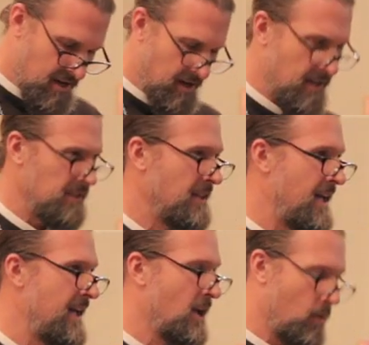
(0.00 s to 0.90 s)
he called
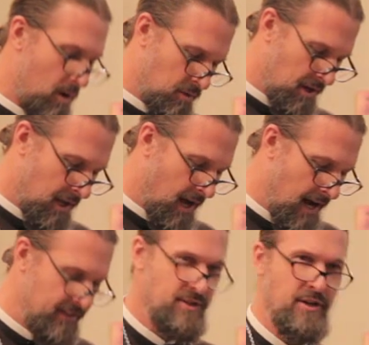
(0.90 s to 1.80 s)
a, quote,
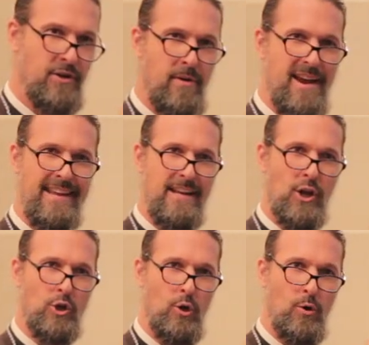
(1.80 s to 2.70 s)

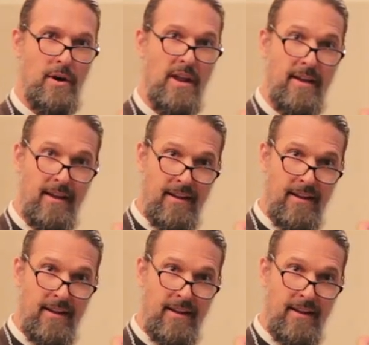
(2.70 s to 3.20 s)
consecrated glory.